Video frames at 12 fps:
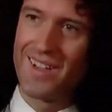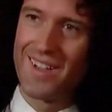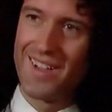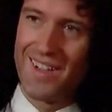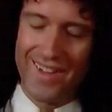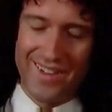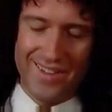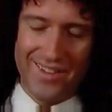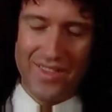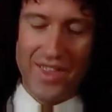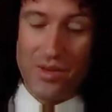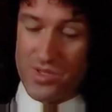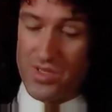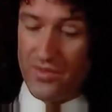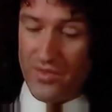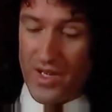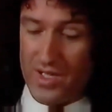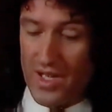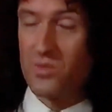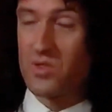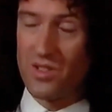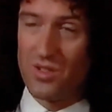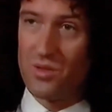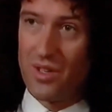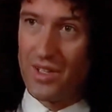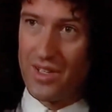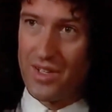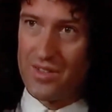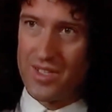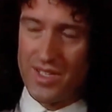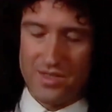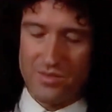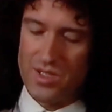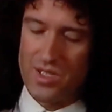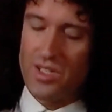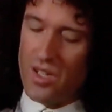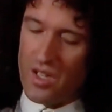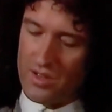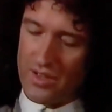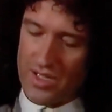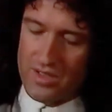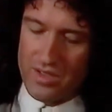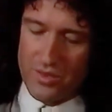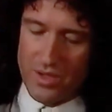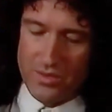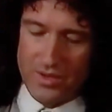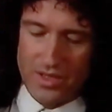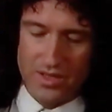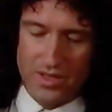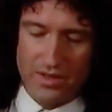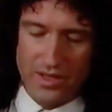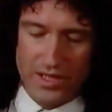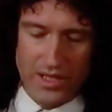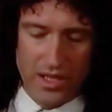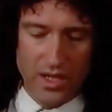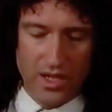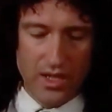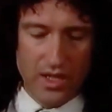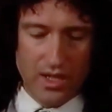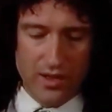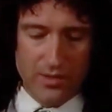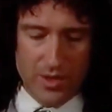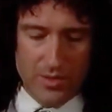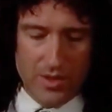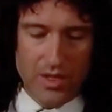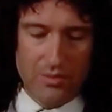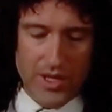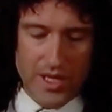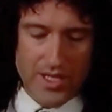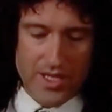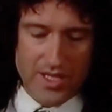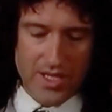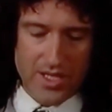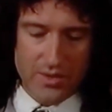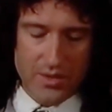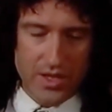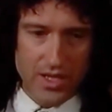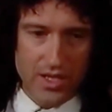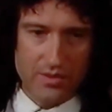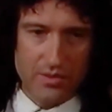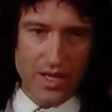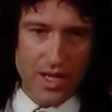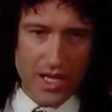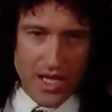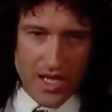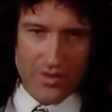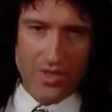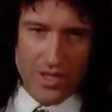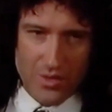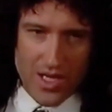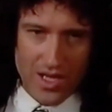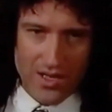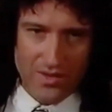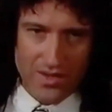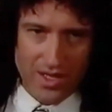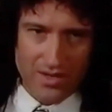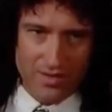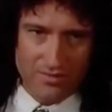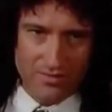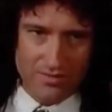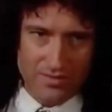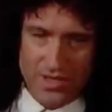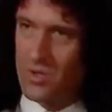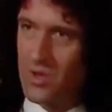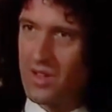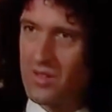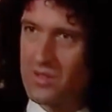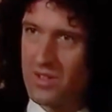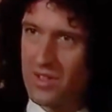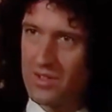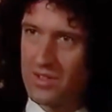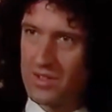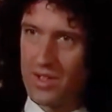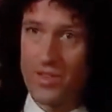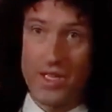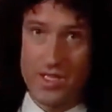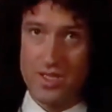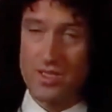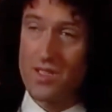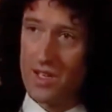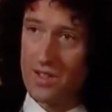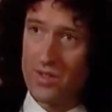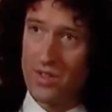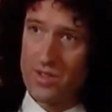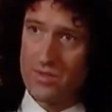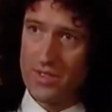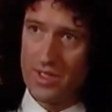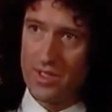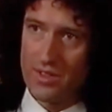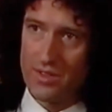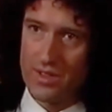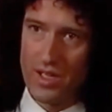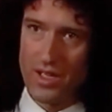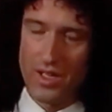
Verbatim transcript: Mm. You know, that was the fashion. That was cool in those days, and we said no, that's not the way we're going to do it. If people are going to pay to see us, we're going to give them everything we have in that two hours or whatever. And that's still our philosophy, you know.